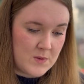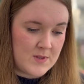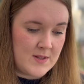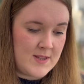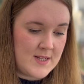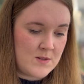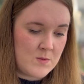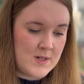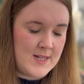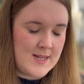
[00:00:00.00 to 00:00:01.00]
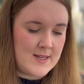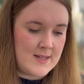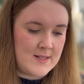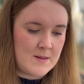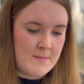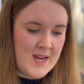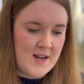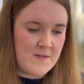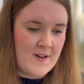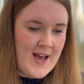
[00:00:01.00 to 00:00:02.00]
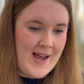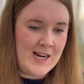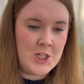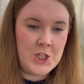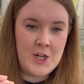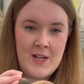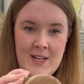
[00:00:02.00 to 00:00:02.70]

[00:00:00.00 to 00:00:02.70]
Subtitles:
So this one is made of ash,